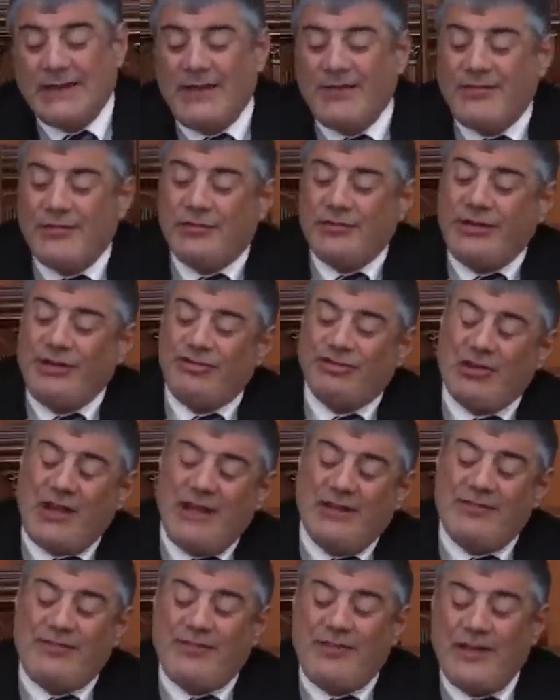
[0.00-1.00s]
Chazon Ish
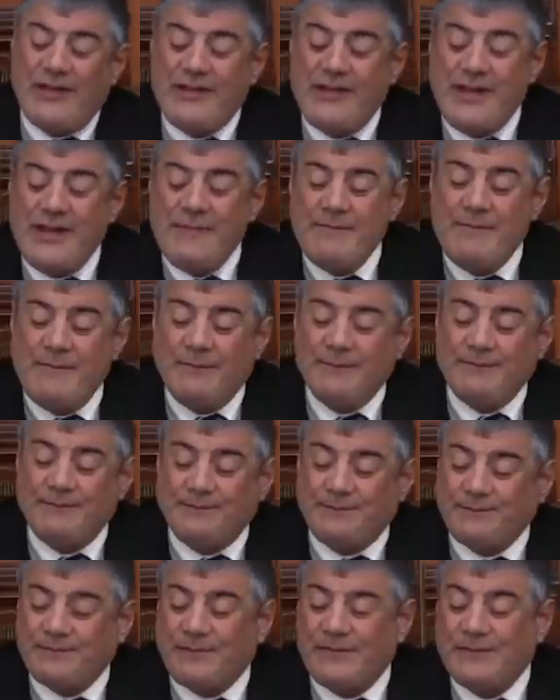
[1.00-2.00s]
answered him,
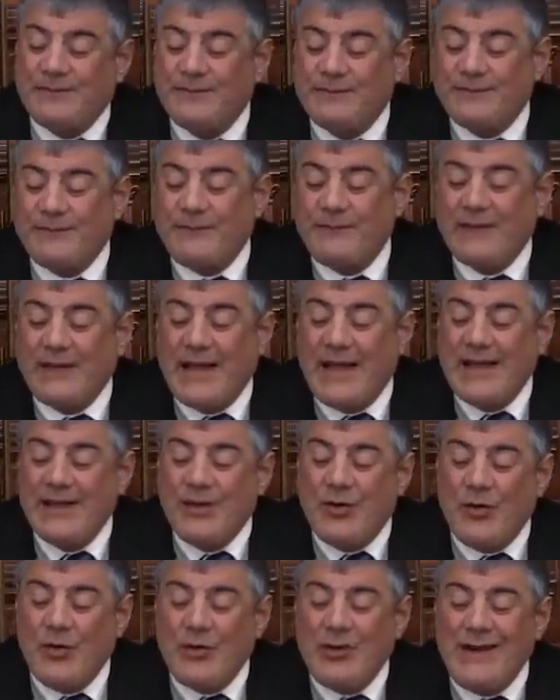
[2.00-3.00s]

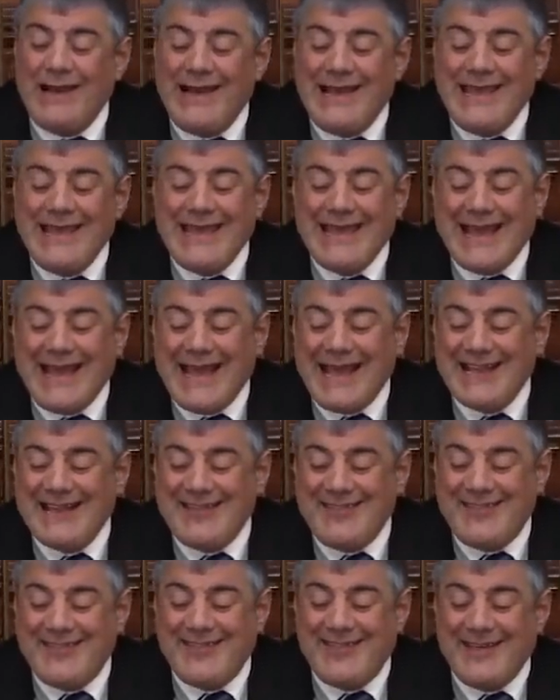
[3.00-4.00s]
I only
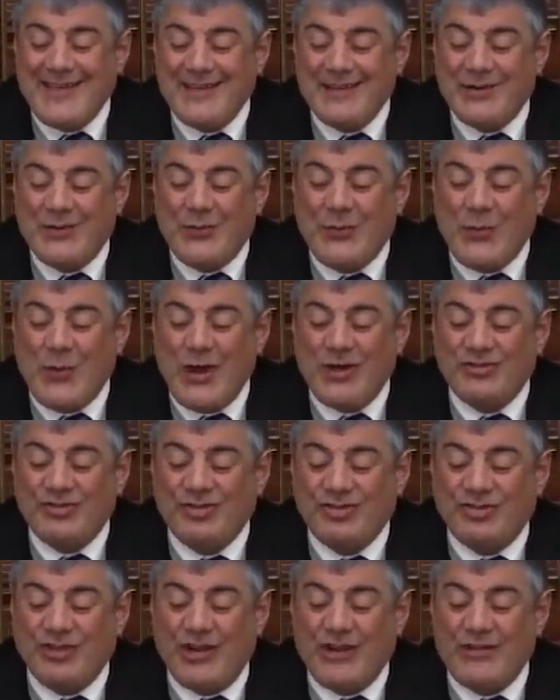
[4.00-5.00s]
answer
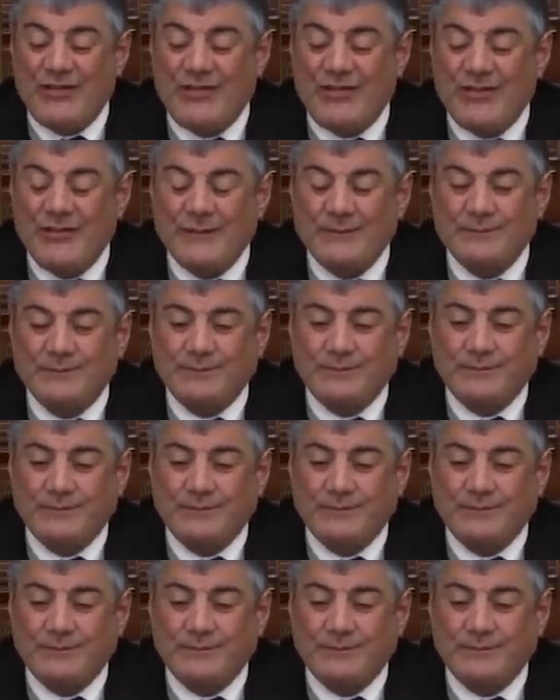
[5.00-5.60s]
questions.